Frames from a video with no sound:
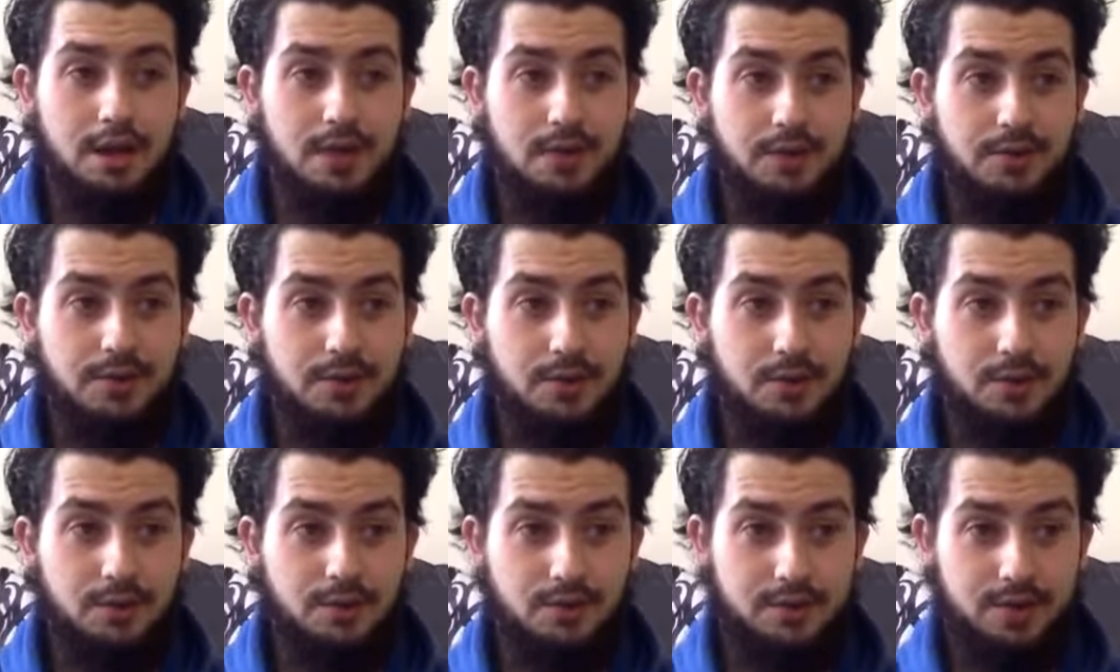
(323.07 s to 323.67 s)

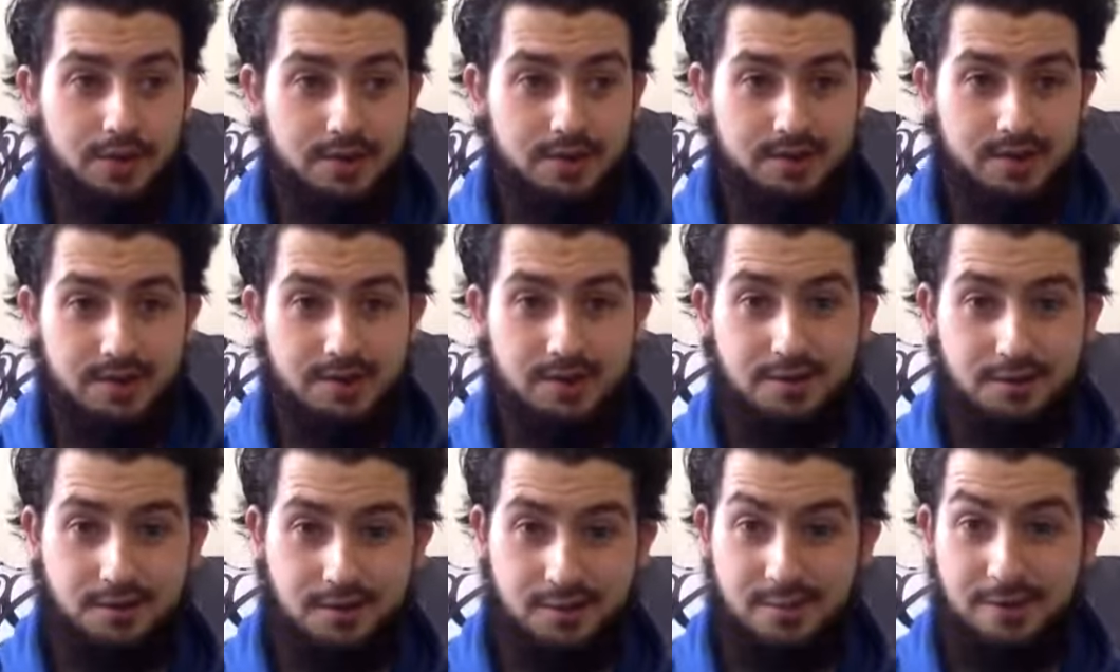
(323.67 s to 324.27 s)
So I
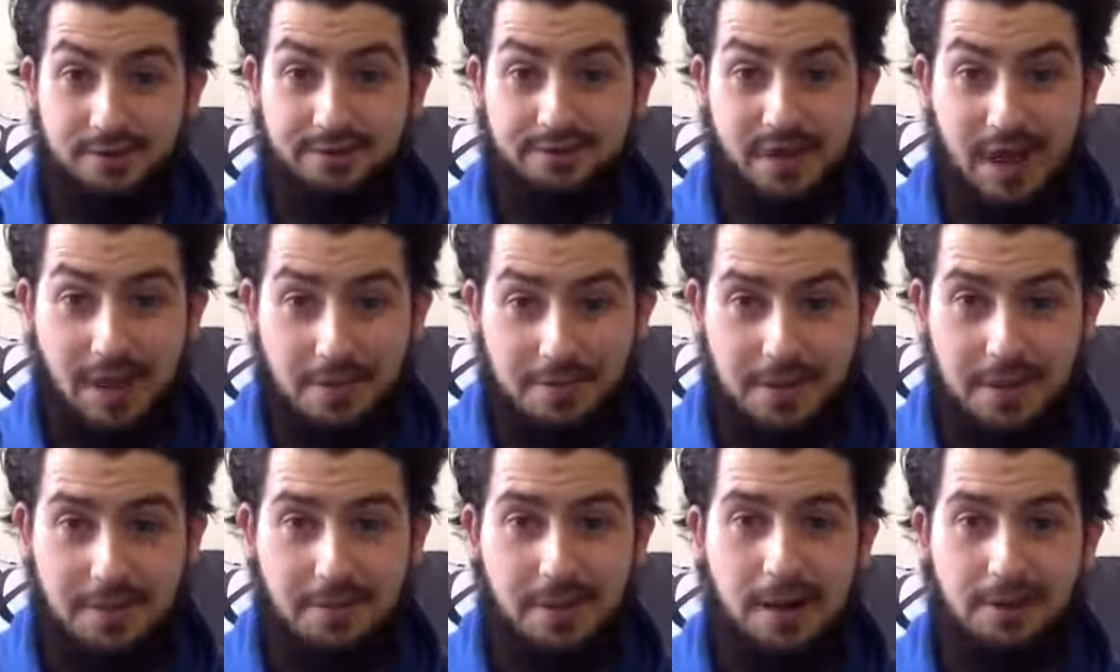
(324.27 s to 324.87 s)
started to talk to my
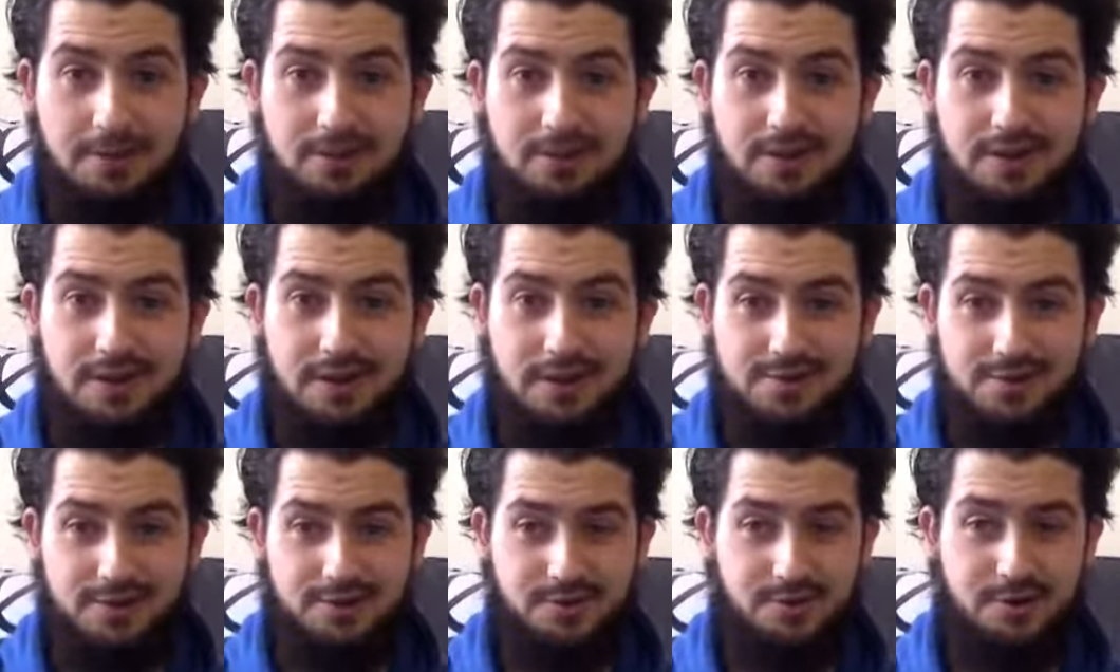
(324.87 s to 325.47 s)
family about it.
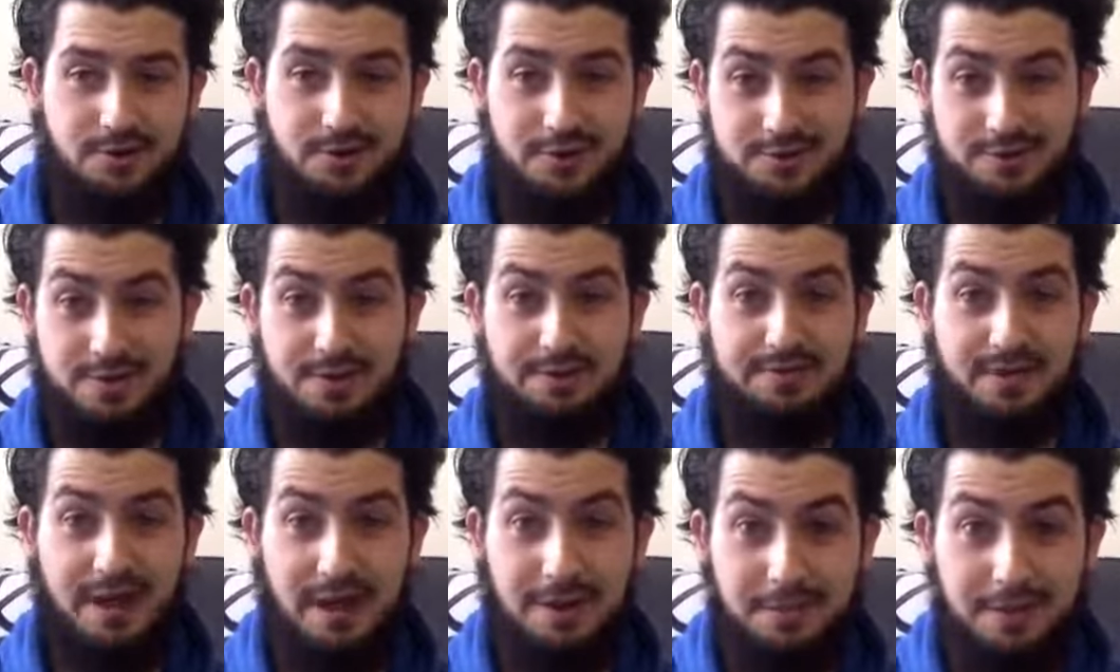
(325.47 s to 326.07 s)
I tried to encourage
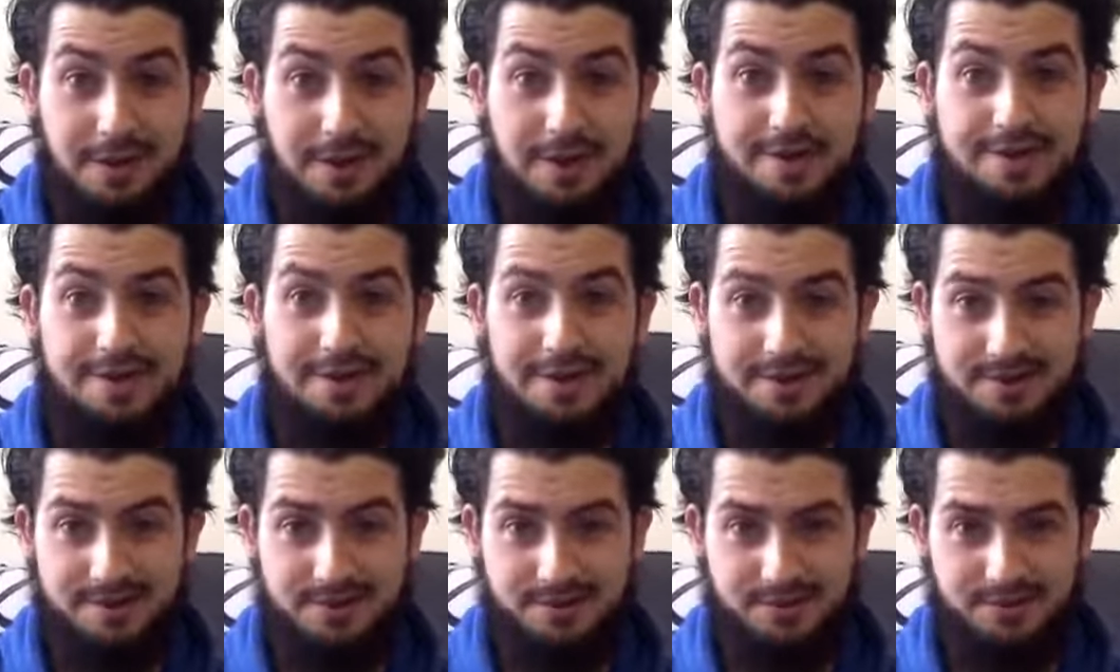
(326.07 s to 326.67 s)
my family to
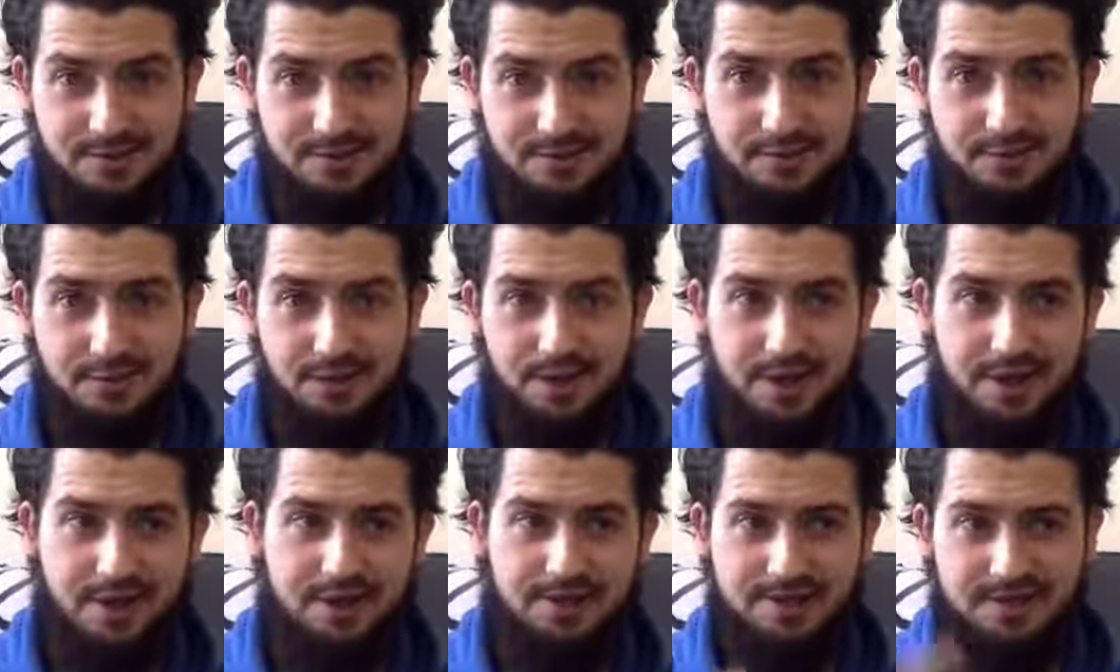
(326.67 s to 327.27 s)
listen to the
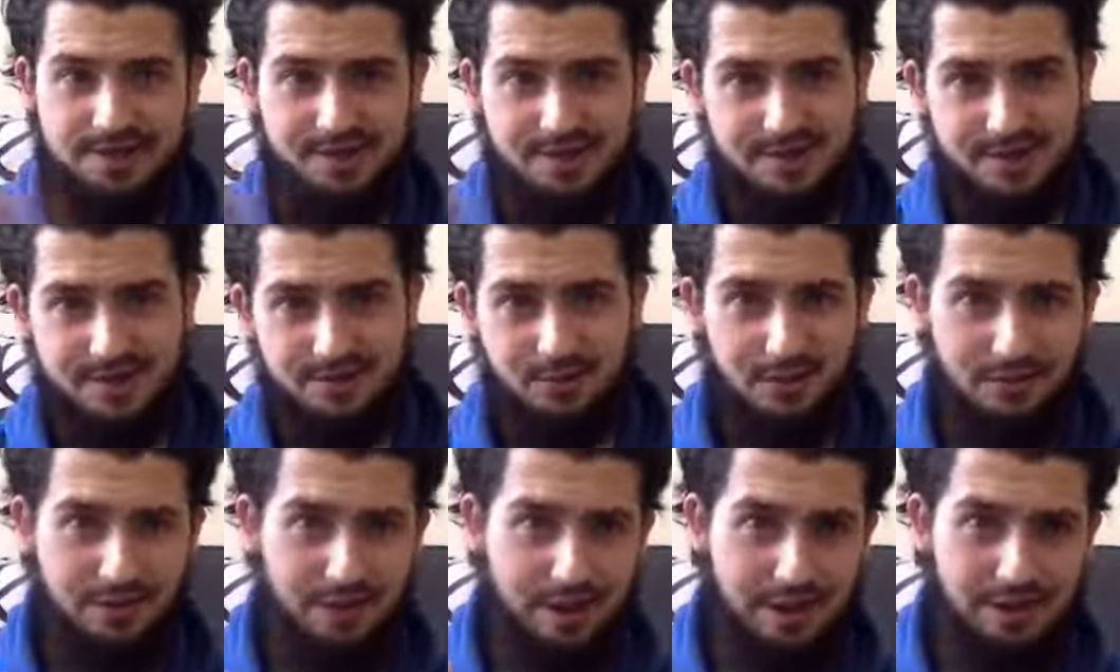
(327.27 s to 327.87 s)
Quran just to see
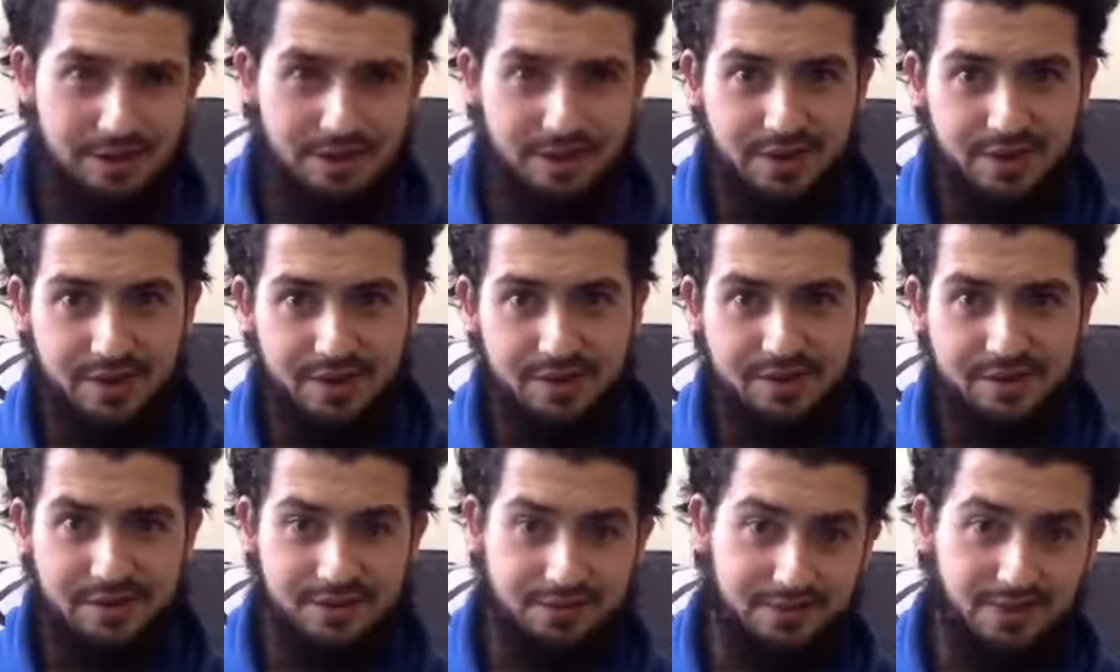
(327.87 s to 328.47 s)
what they
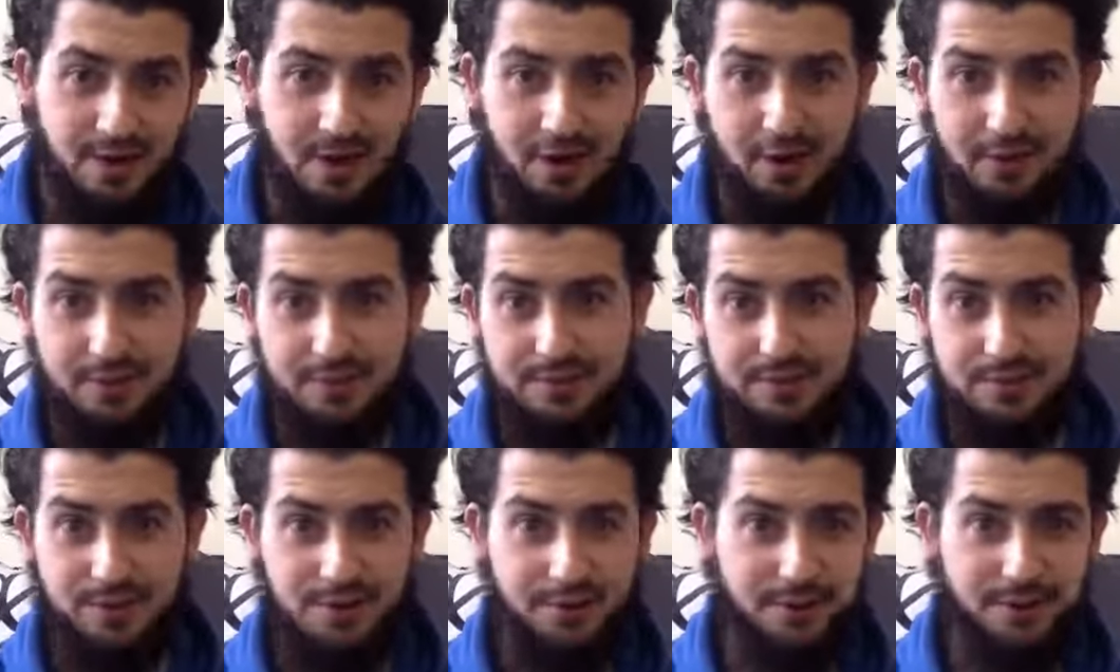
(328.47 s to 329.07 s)
think, see if like I
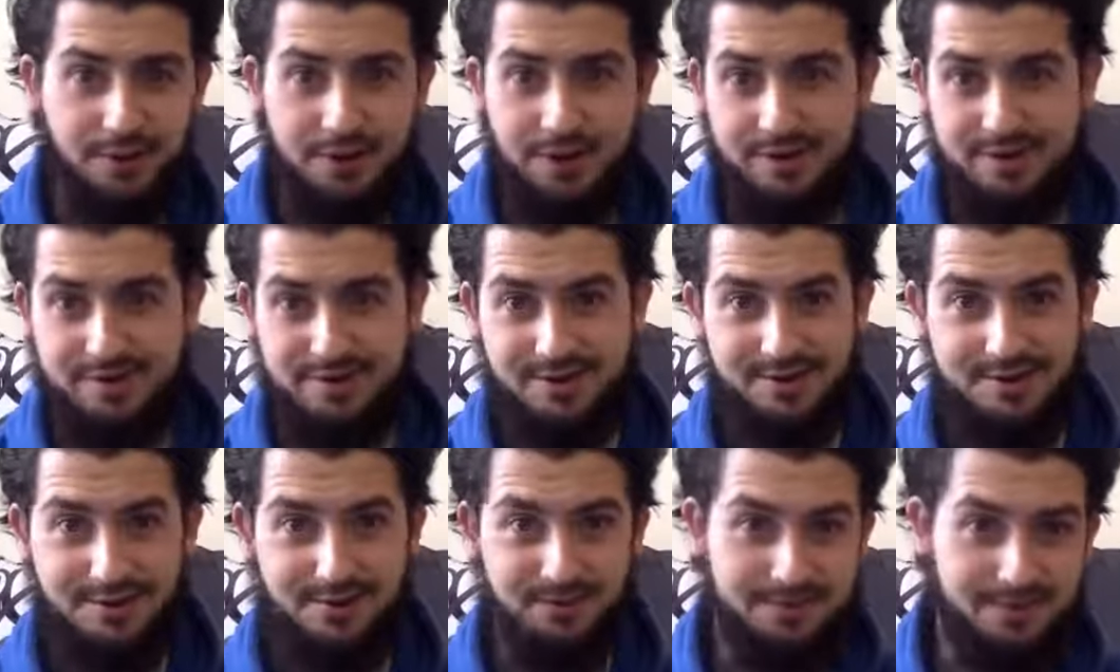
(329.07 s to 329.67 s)
was going
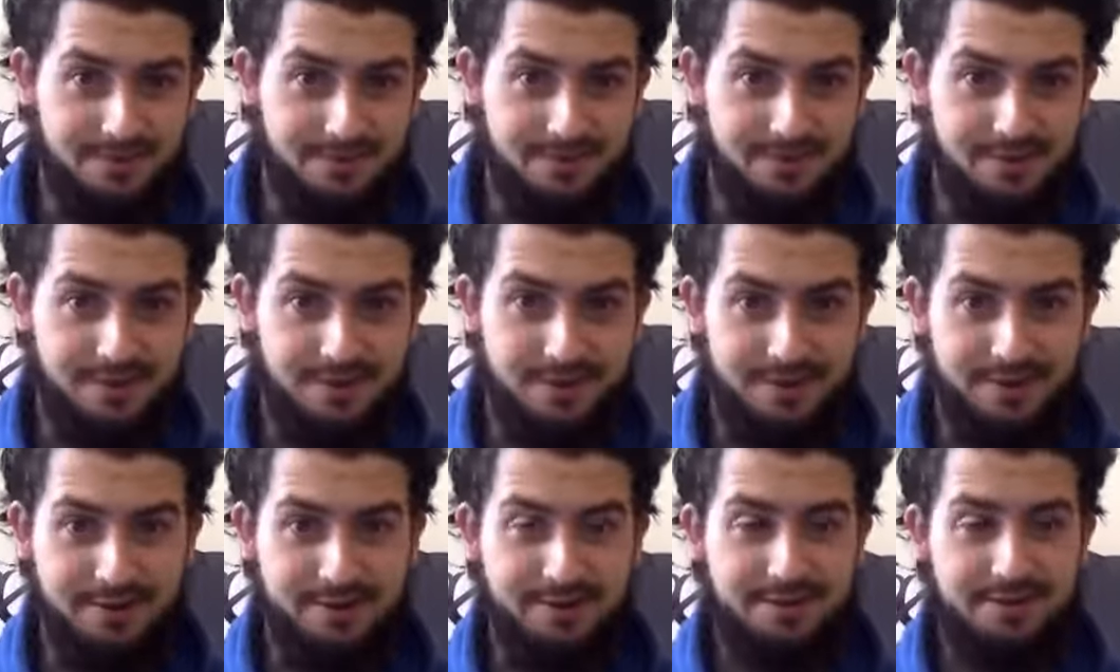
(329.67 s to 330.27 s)
crazy or
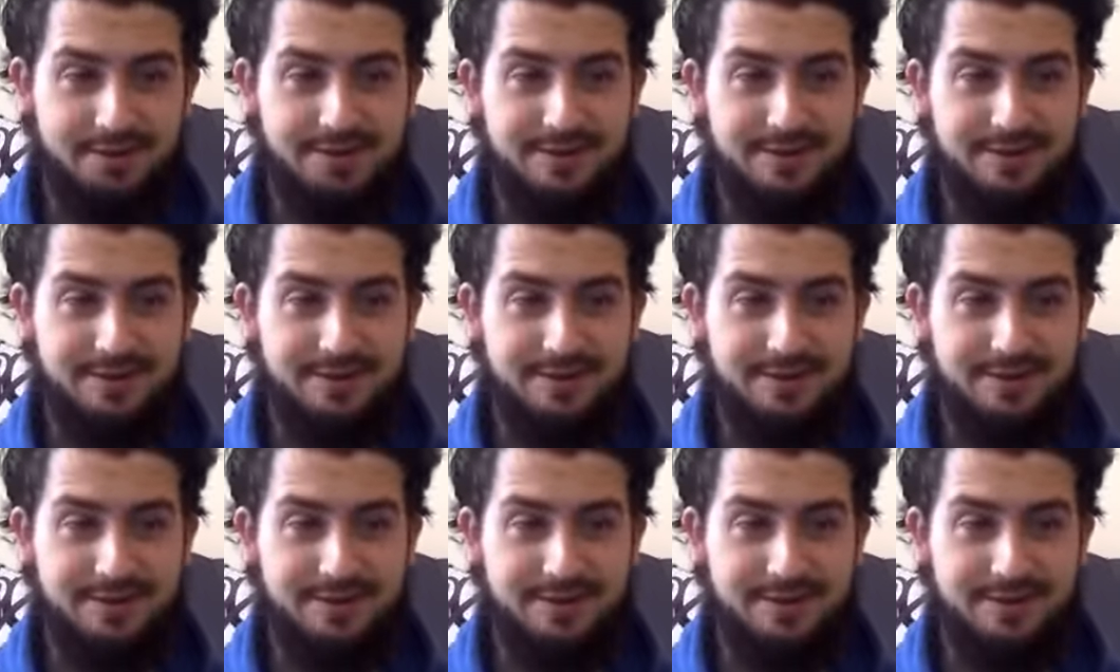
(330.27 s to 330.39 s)
something,